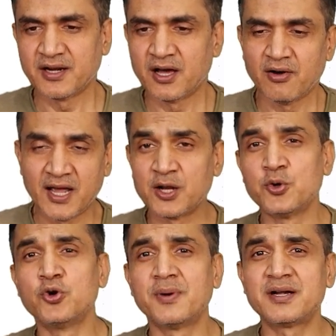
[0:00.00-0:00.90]
Now I'll
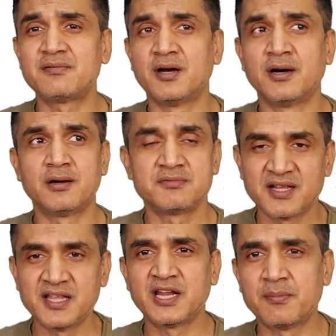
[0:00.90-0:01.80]
go to my
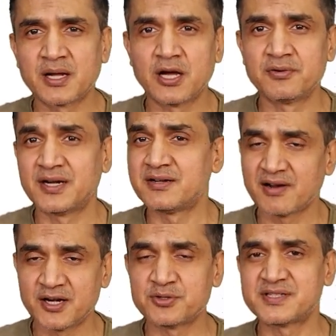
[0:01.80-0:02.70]
Telegram account and
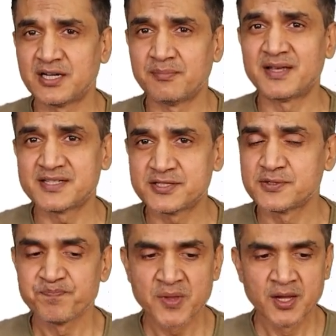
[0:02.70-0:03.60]
try to send a message
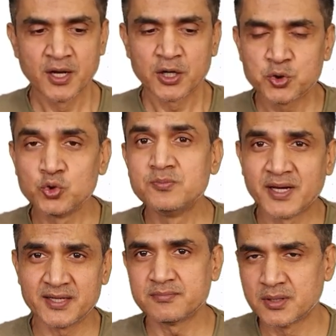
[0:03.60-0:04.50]
to
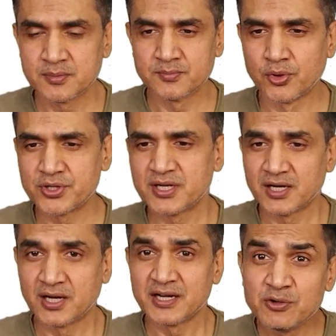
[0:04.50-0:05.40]
my board,
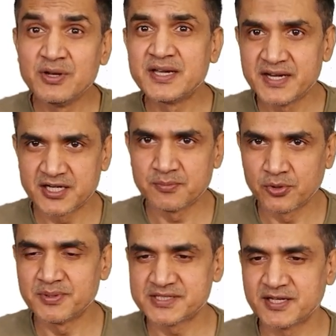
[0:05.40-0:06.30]
newly created
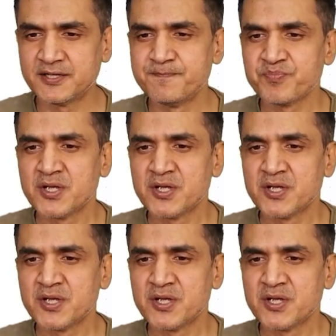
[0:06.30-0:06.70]
board basically.